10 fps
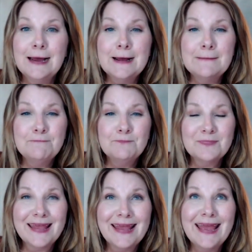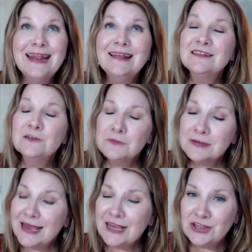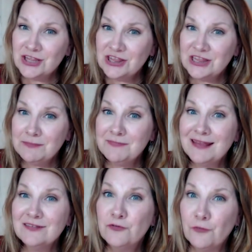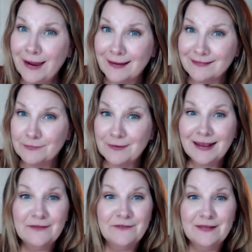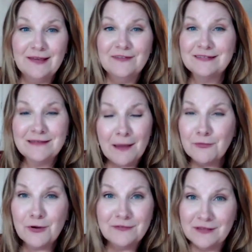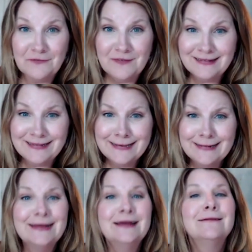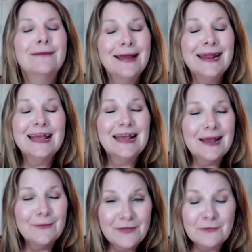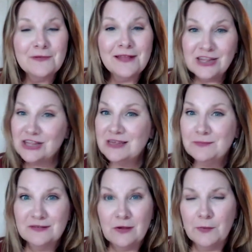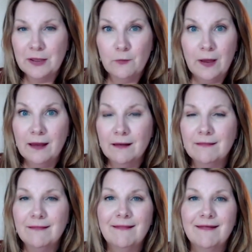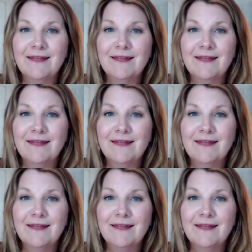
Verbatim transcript: Um, and it's a relationship that's great, right? If, you, if it's not broke, don't fix it, right? When the relationship is going well,